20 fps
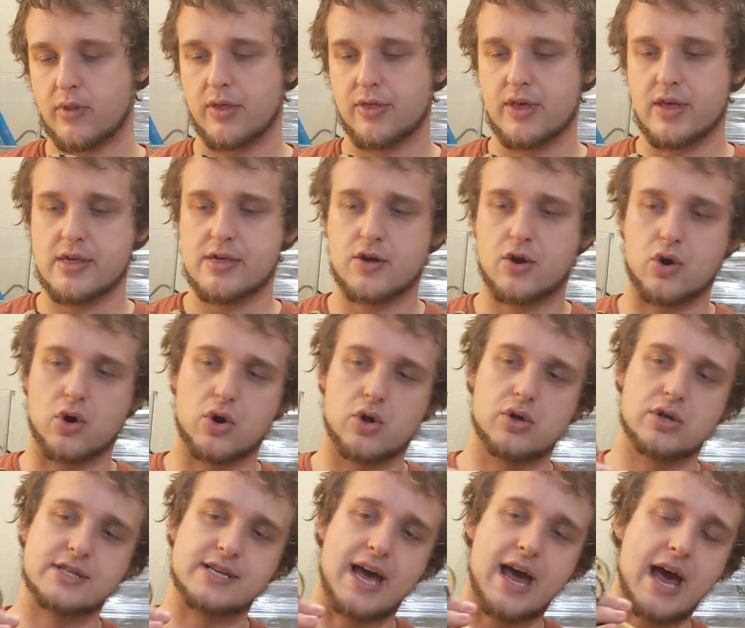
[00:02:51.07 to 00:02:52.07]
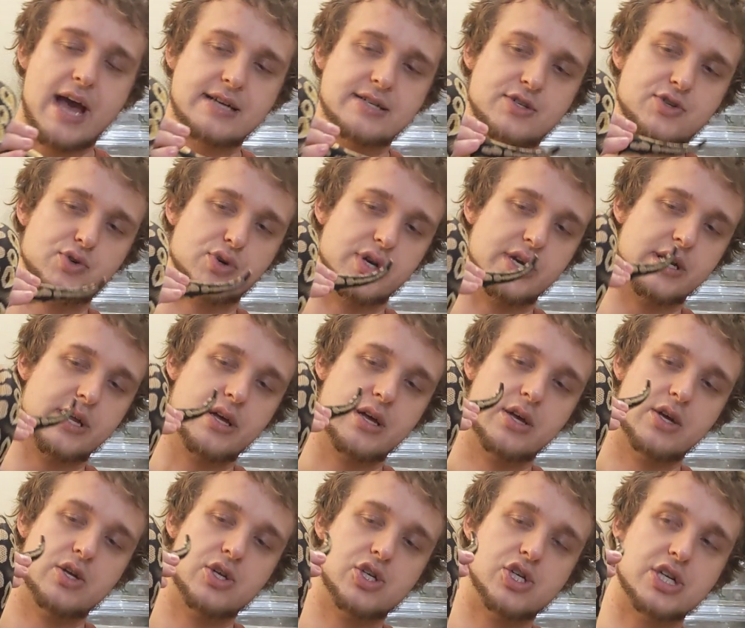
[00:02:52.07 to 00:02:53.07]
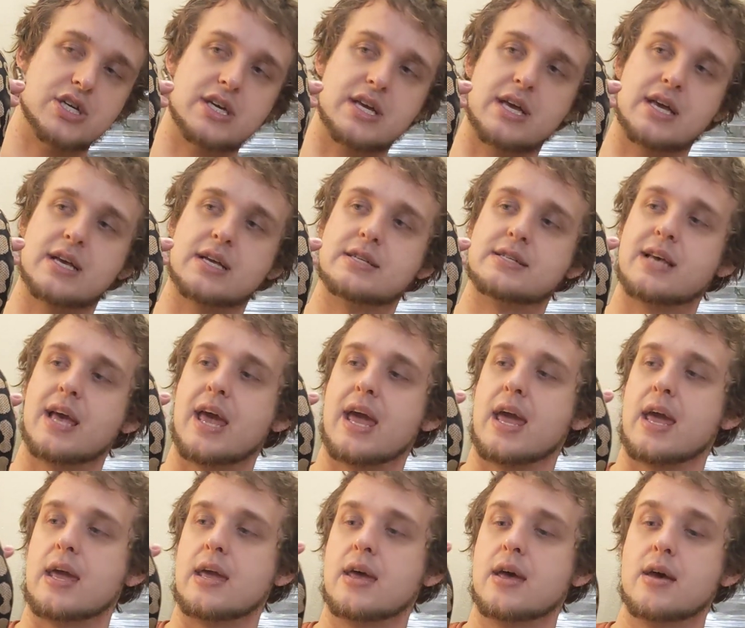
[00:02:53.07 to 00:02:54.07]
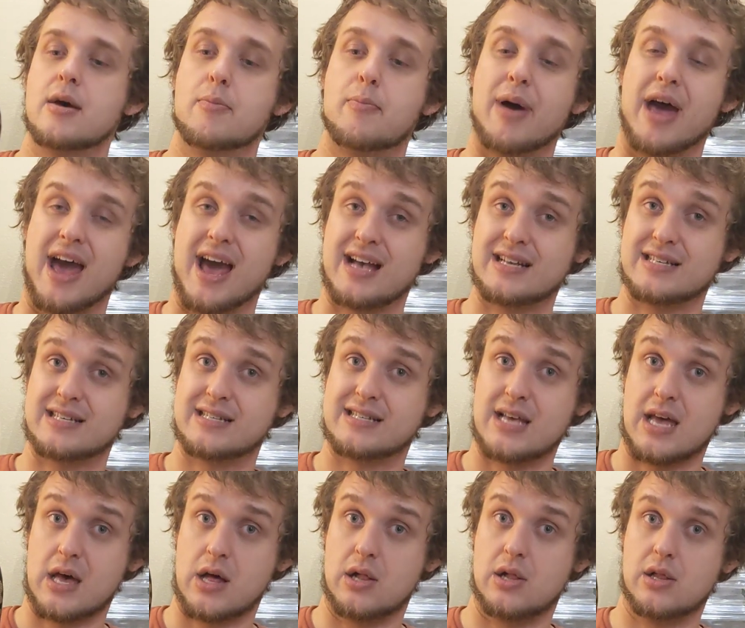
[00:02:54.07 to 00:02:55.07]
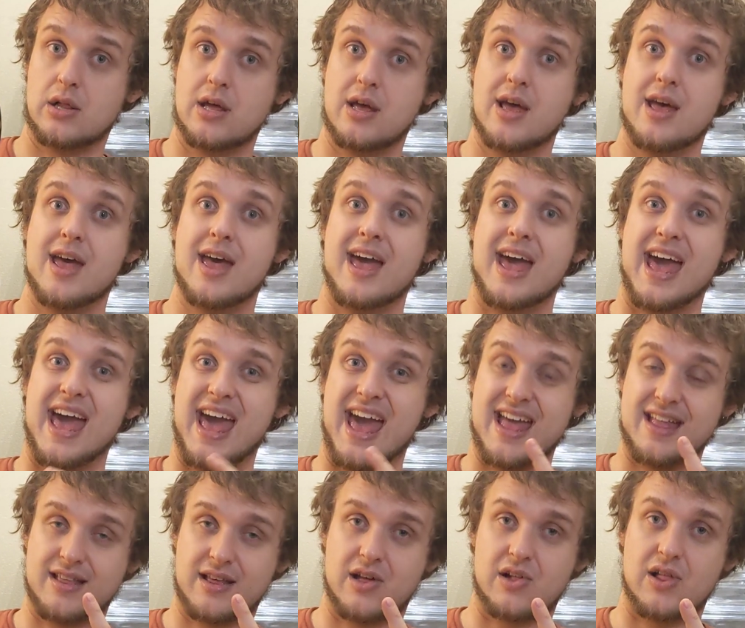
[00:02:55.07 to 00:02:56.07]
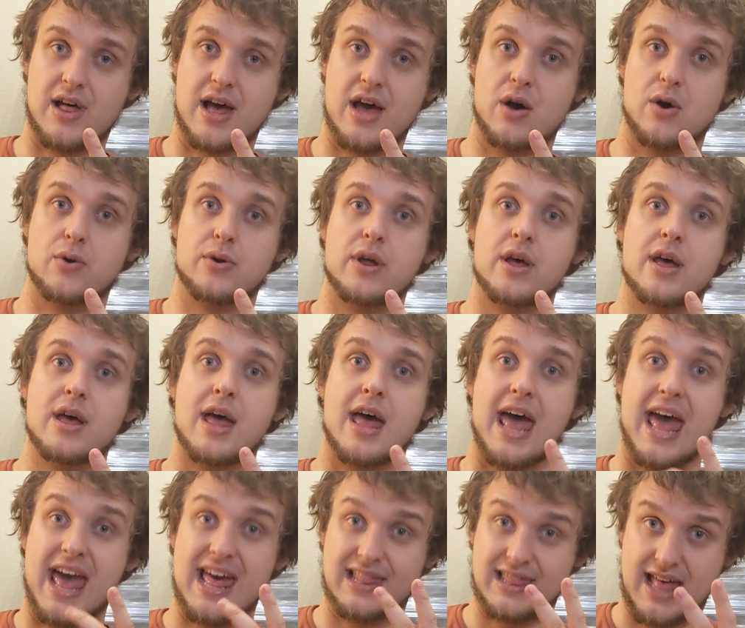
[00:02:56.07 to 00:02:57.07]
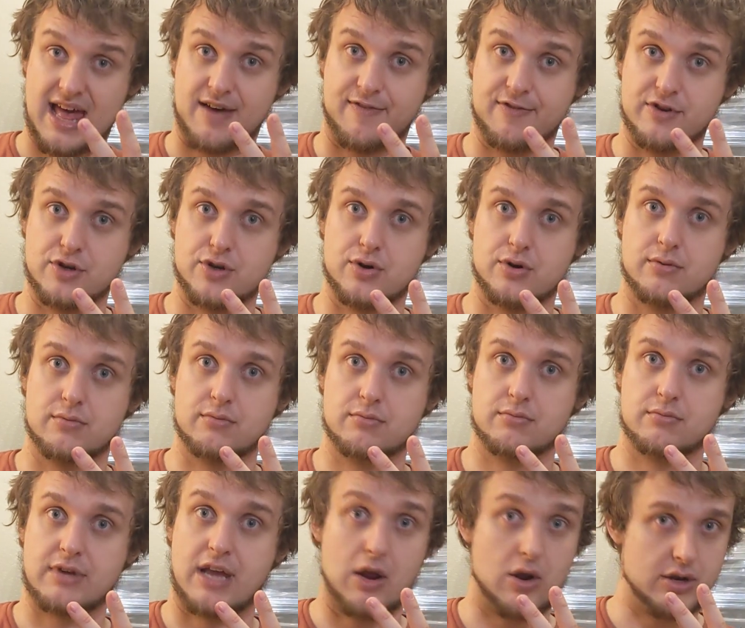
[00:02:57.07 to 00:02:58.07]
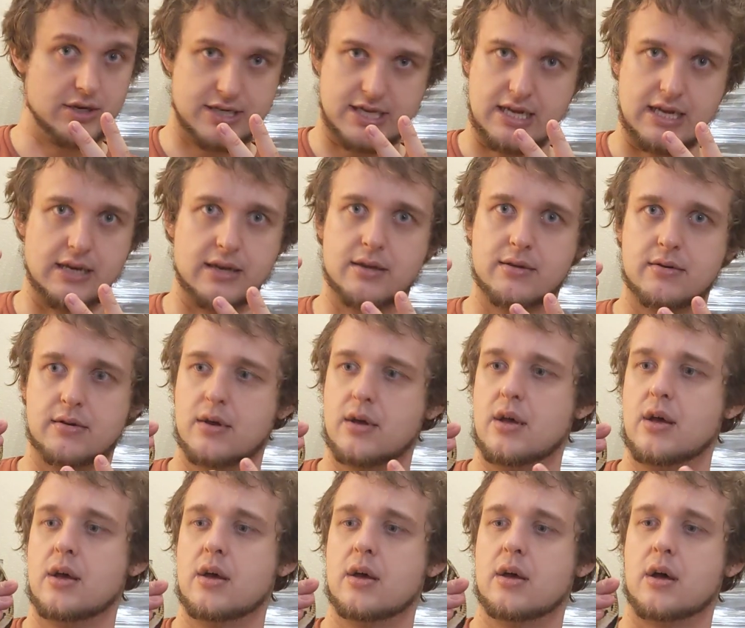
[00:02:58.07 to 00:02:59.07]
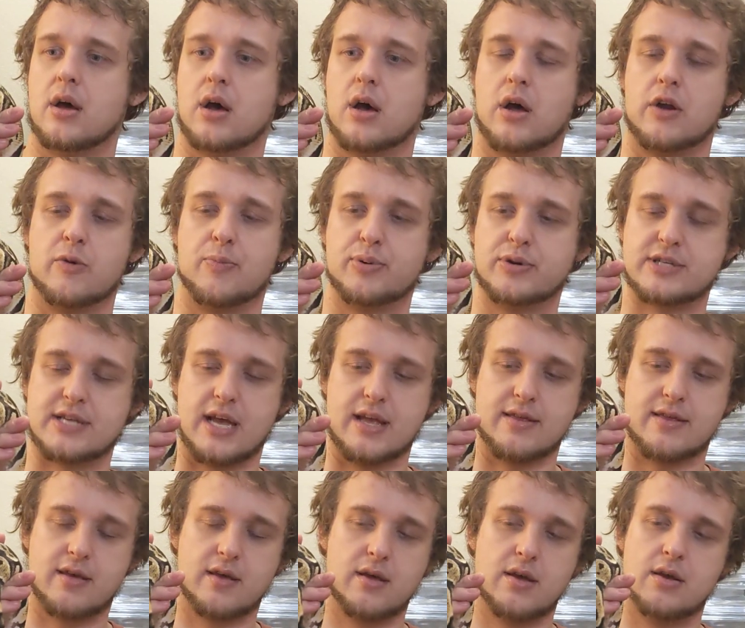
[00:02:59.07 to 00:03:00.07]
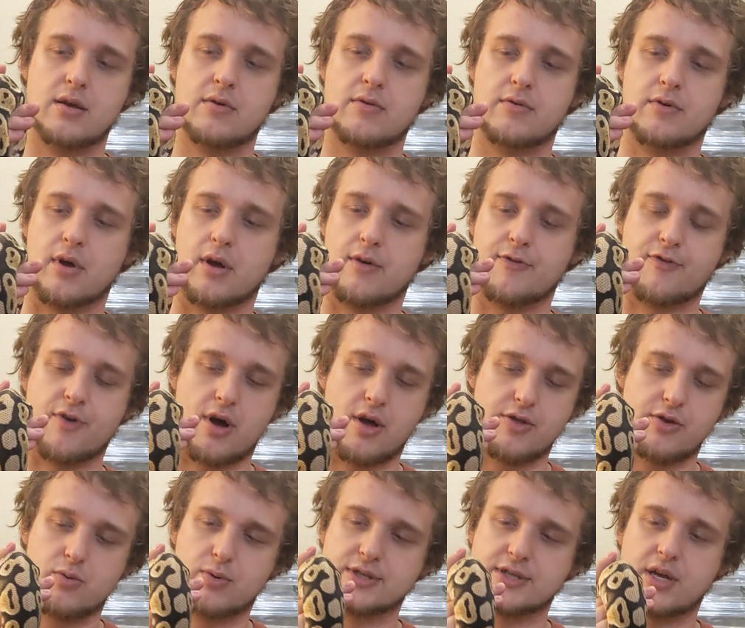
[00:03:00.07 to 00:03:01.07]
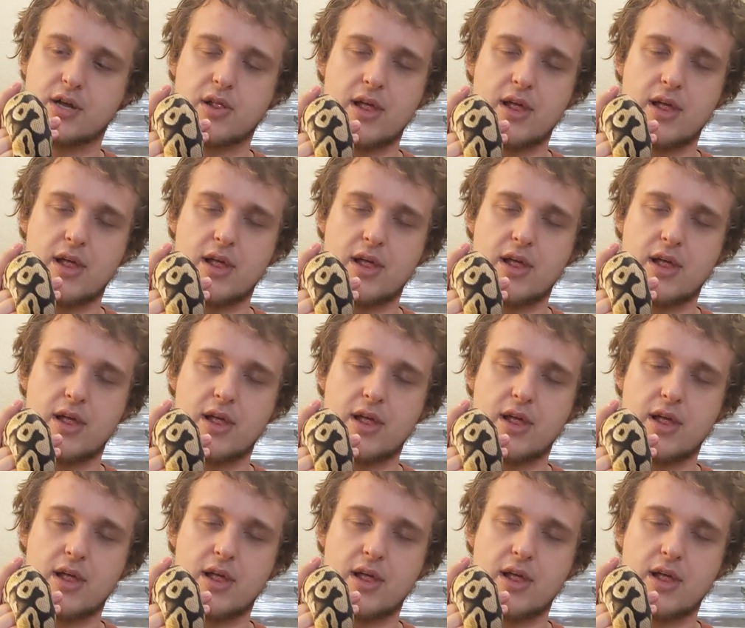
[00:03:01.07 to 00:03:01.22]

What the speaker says: This girl is Astrid. She is a pastel het clown, het lavender. Guaranteed. 100%. Father was a